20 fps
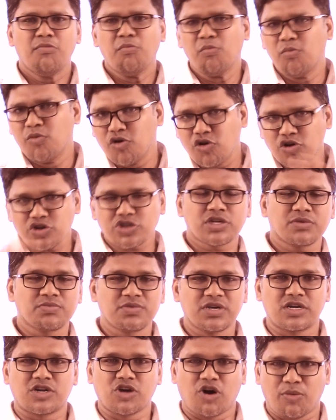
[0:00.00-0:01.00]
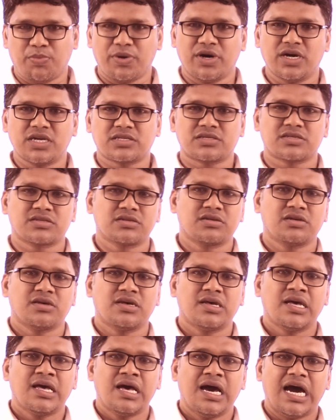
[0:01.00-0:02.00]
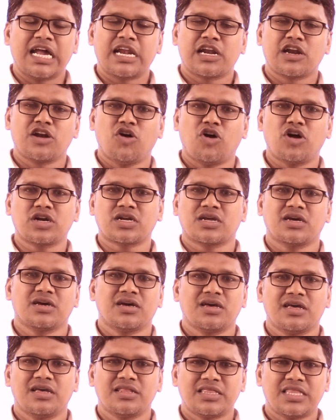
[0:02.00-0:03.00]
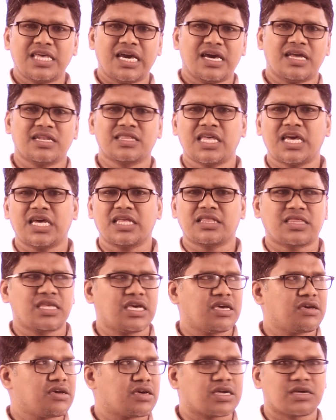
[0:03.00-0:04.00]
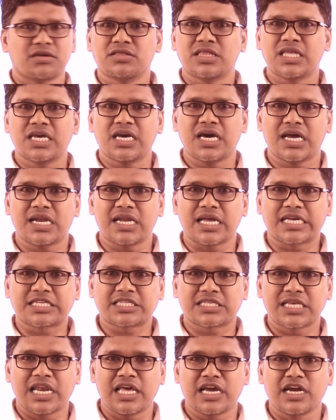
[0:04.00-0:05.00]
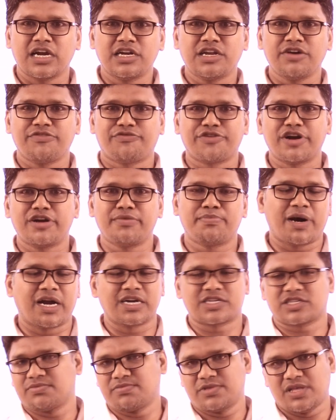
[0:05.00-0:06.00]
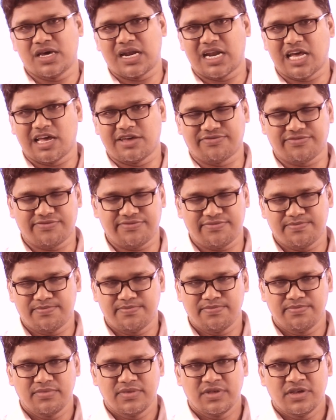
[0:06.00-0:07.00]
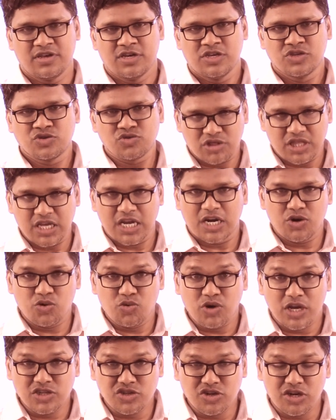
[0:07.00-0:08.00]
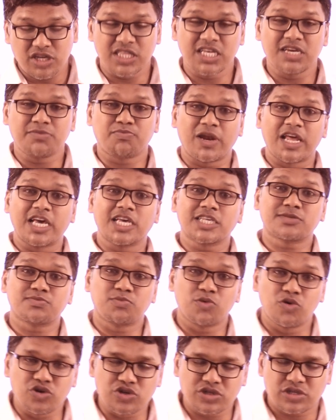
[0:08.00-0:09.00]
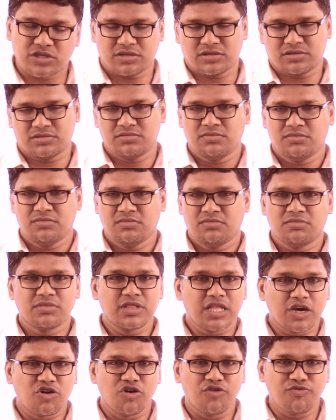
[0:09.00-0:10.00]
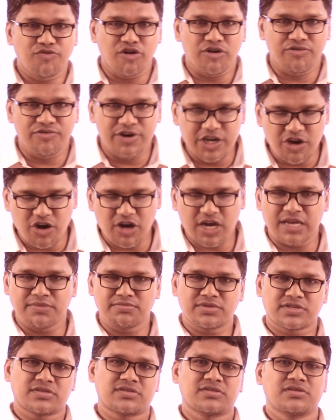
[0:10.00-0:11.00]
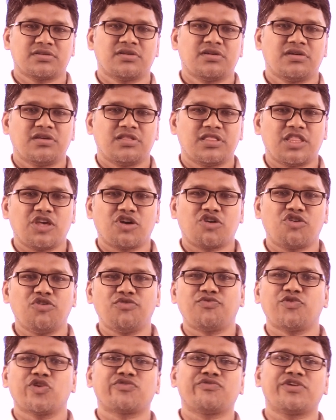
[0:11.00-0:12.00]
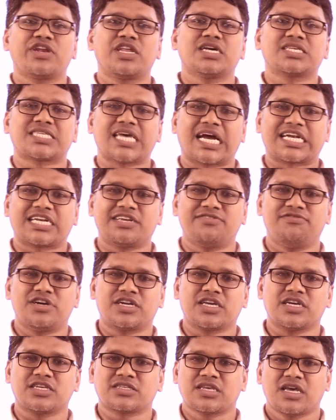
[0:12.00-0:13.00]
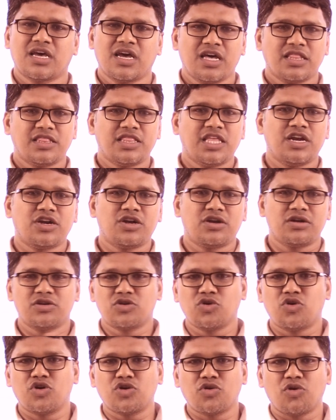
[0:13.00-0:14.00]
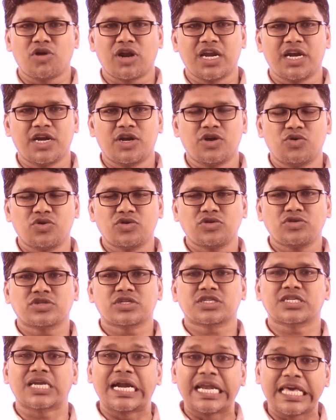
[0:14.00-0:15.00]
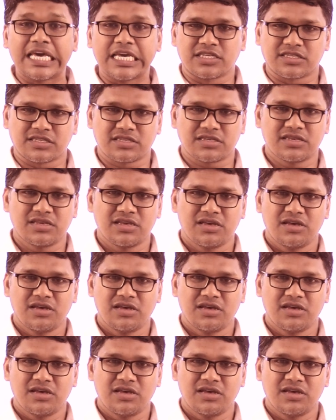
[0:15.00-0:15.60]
most of the toppers are not, they are excelling in different parts of their life. So they do enjoy, they play sports, they go for video games, they go for various activities. They don't only do studies.